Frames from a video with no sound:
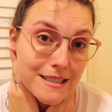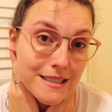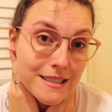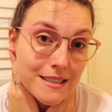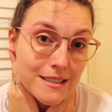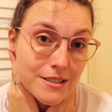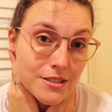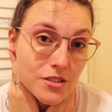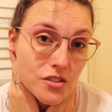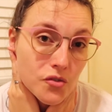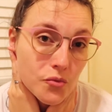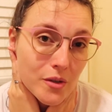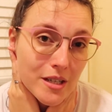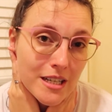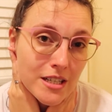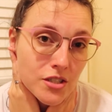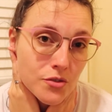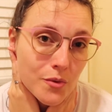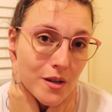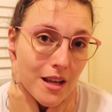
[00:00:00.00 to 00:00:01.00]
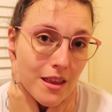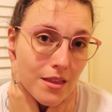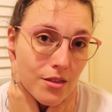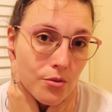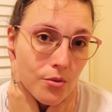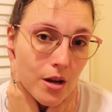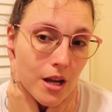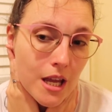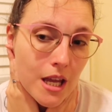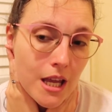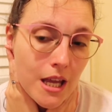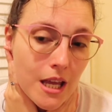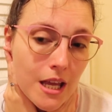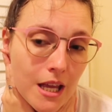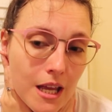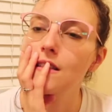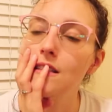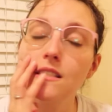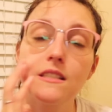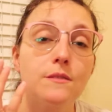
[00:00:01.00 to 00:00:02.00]
in 2023.
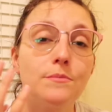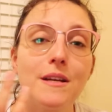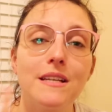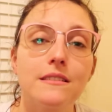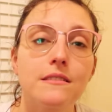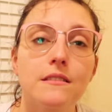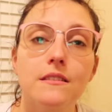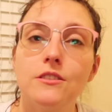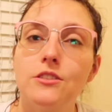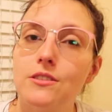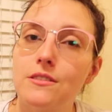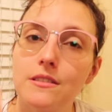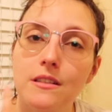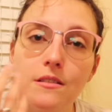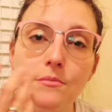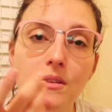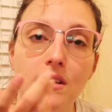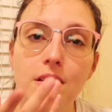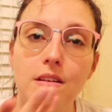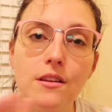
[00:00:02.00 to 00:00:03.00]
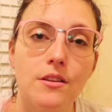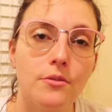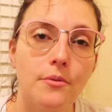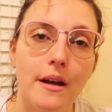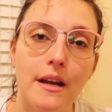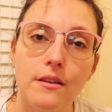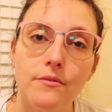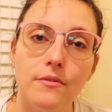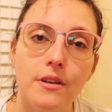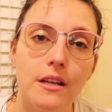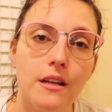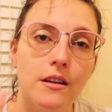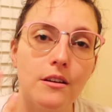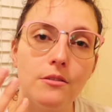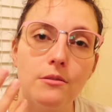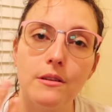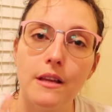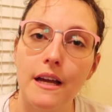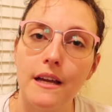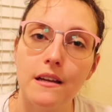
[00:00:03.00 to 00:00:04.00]
This is basically just gonna be another rant
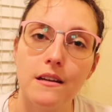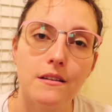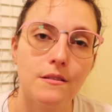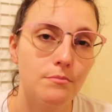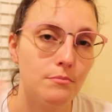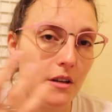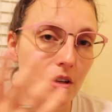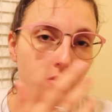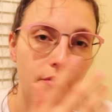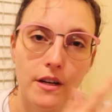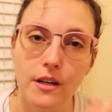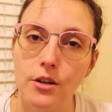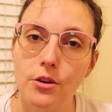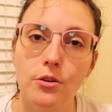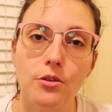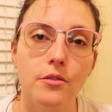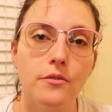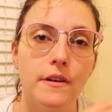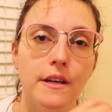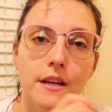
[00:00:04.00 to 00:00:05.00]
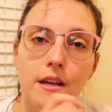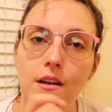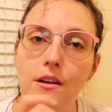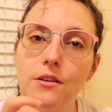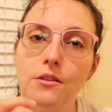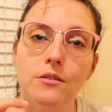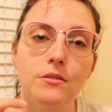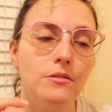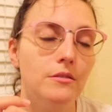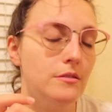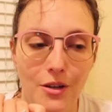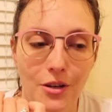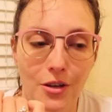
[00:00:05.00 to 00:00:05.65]
video like my Finding Girl video.